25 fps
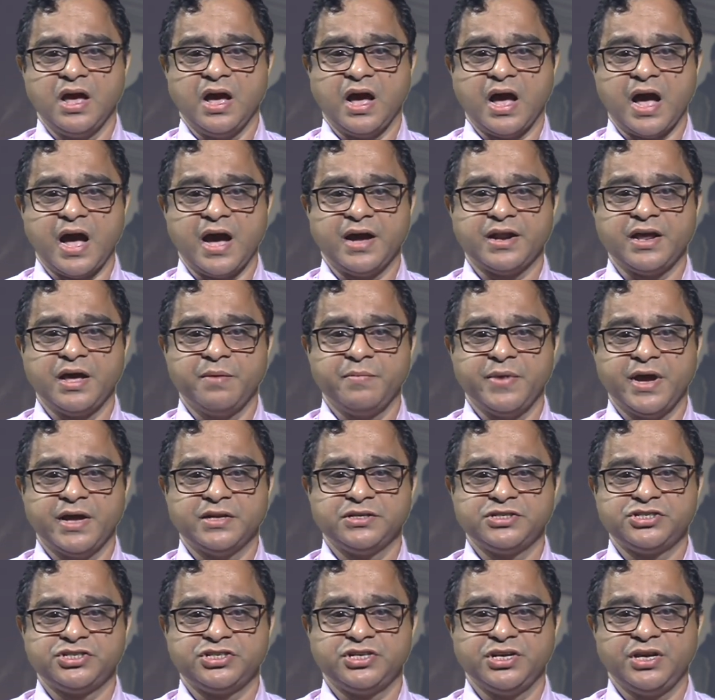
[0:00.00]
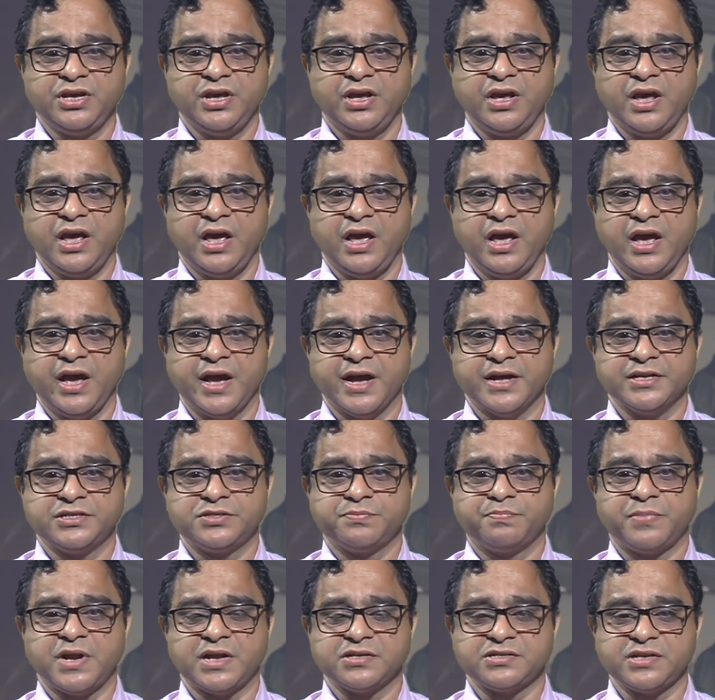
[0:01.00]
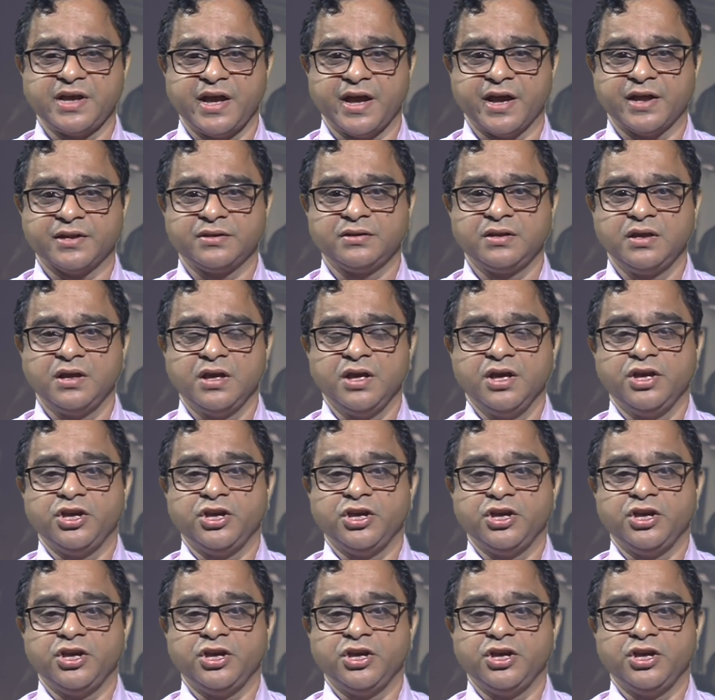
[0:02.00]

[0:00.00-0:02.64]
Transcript: RMNCAH plus N,